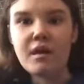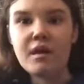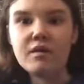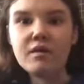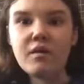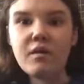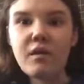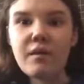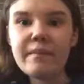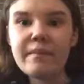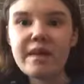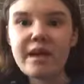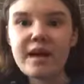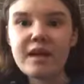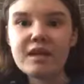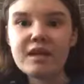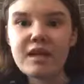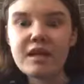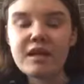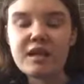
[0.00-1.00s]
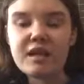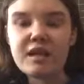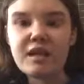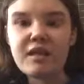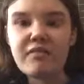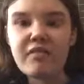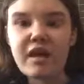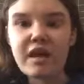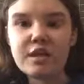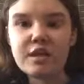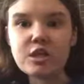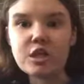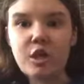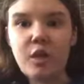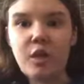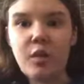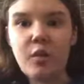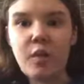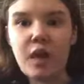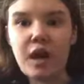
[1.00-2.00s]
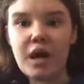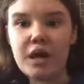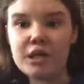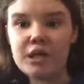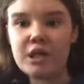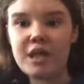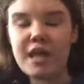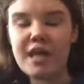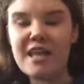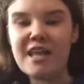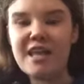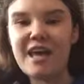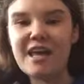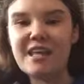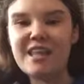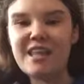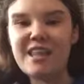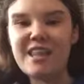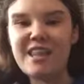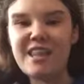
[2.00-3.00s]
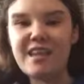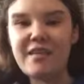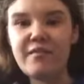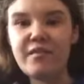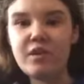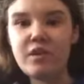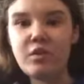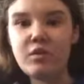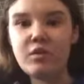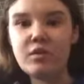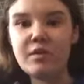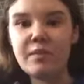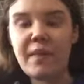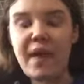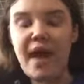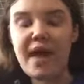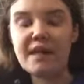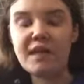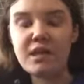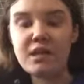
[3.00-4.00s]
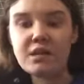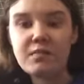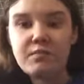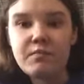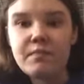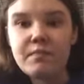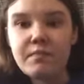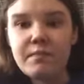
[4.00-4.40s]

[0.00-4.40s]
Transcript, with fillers: Although I'll be honest, I did give that show a watch, and I didn't even notice the badness.